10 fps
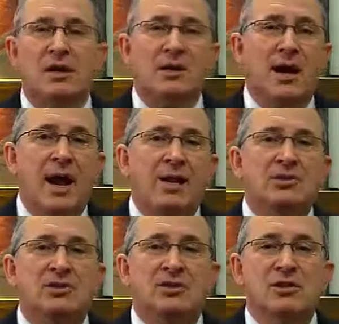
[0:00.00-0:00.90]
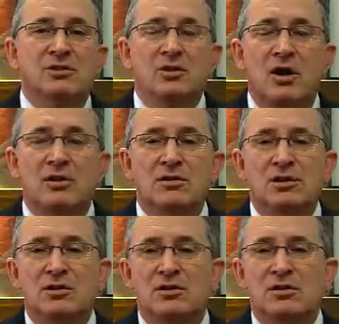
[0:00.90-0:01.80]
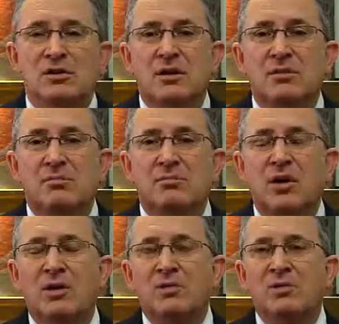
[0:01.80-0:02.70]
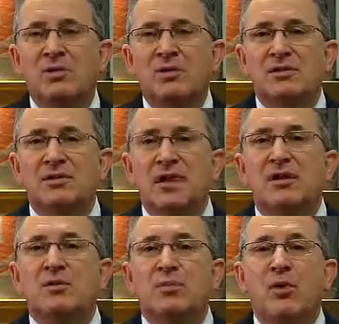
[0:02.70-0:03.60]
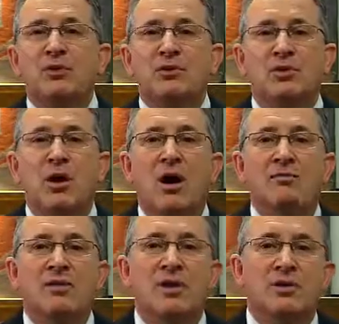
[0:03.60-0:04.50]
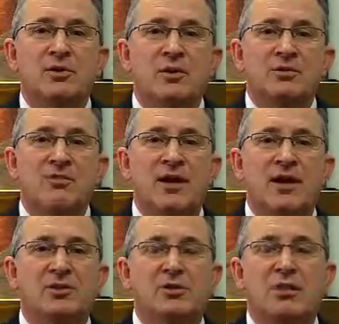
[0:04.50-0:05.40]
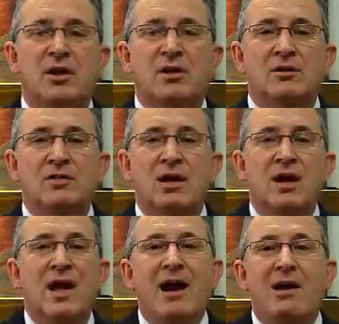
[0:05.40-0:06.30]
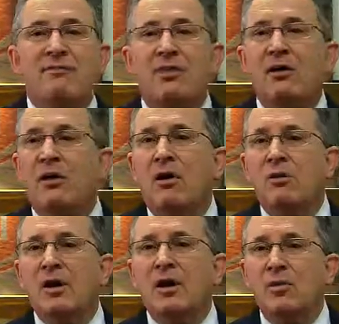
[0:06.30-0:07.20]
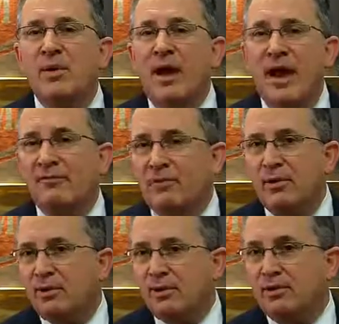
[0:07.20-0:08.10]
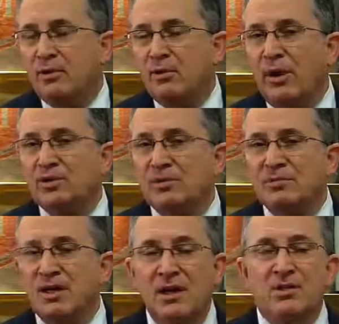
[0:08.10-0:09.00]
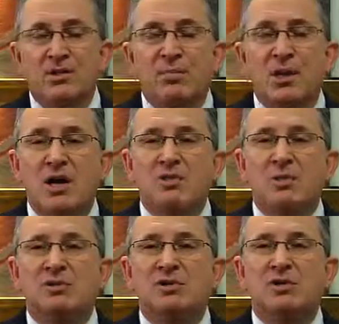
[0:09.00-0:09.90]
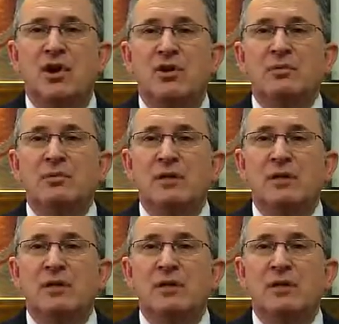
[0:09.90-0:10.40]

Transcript: action that has caused this market movement is taking the pressure off U.S. financial markets. How far are we? Are we halfway through the correction? It's impossible to know.